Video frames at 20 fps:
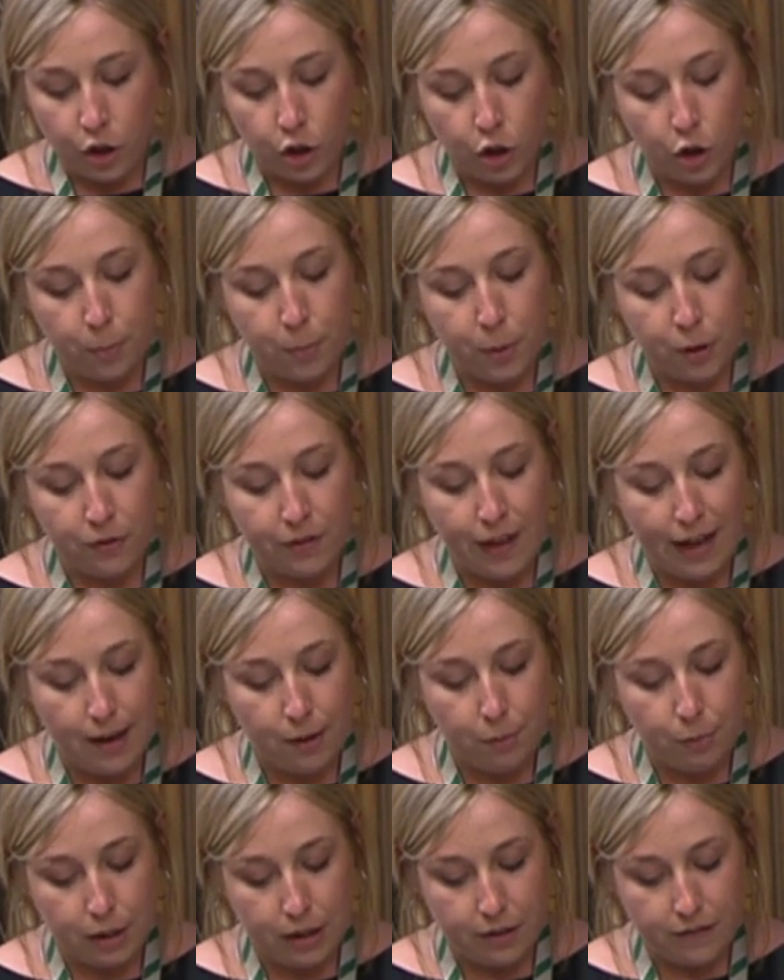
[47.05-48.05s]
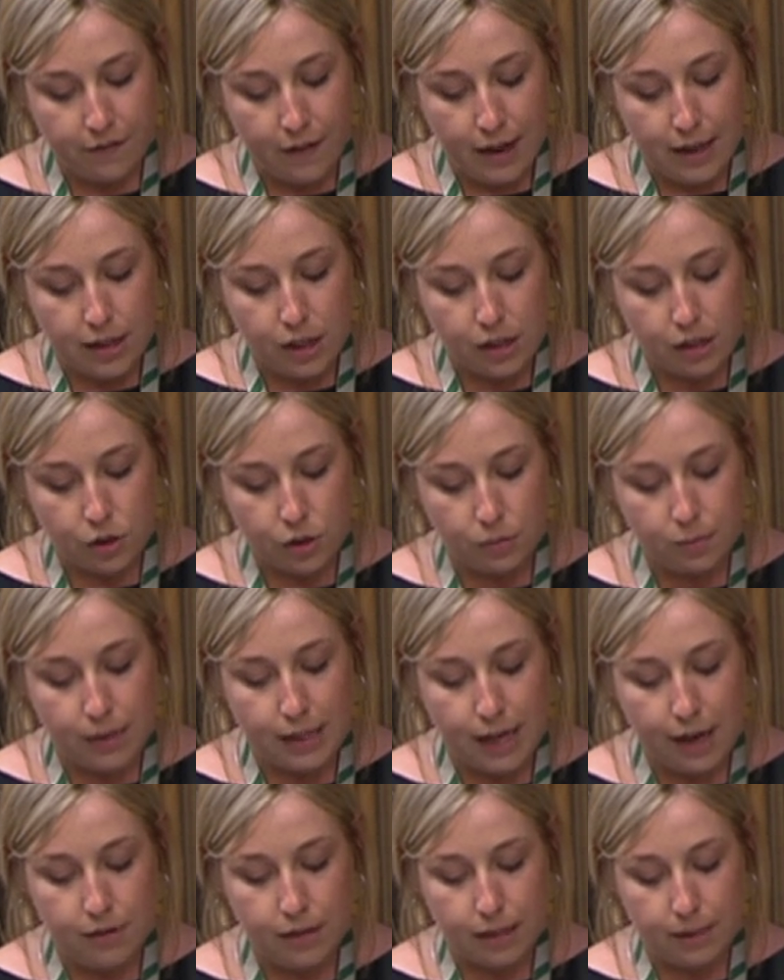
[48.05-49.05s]
Coupled that with the fact that some
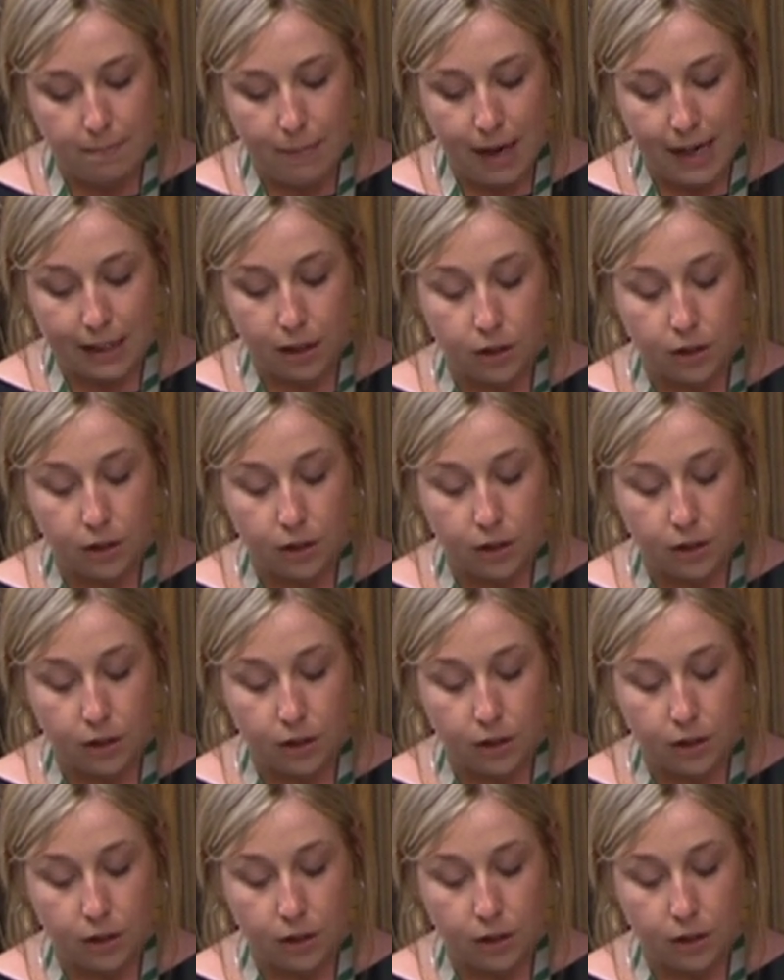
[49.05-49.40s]
towns in my